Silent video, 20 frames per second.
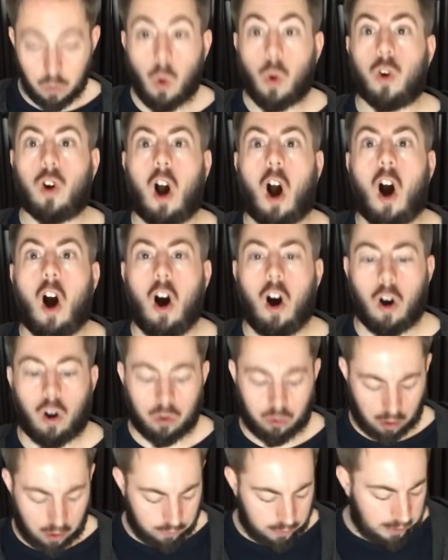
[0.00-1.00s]
or
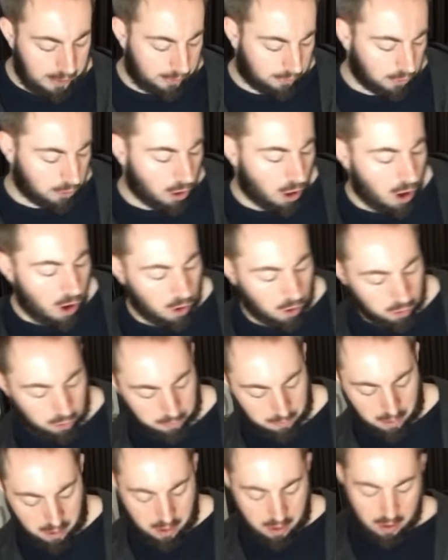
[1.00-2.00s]
card. I think it's a card.
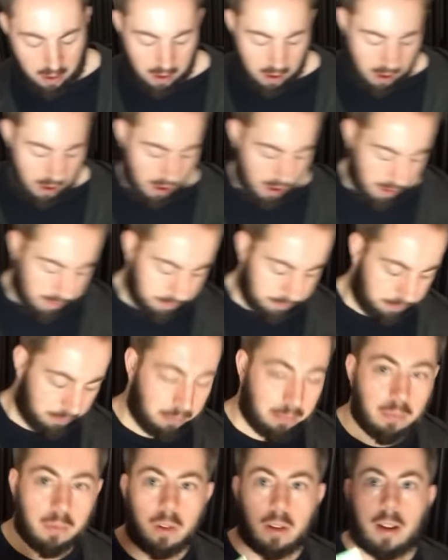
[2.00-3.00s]

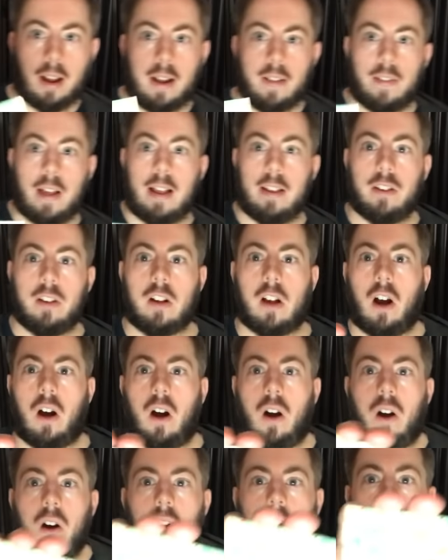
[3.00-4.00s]
Okay, there's the
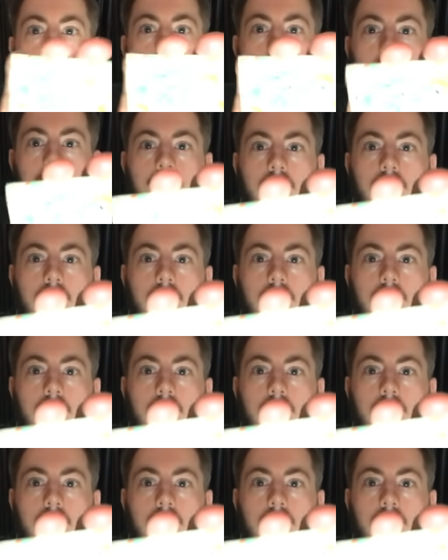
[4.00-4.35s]
card.